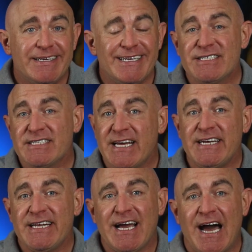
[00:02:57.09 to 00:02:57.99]
kids
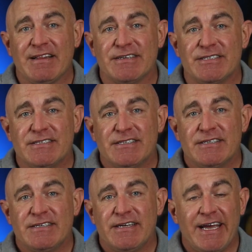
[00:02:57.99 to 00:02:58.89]
attending college,
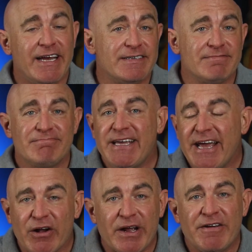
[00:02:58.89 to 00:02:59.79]
and
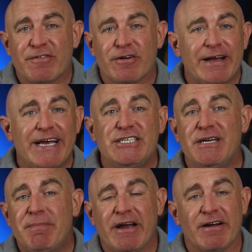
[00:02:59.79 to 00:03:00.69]
caring for
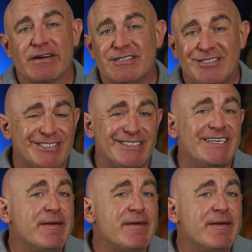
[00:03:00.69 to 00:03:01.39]
aging parents, just to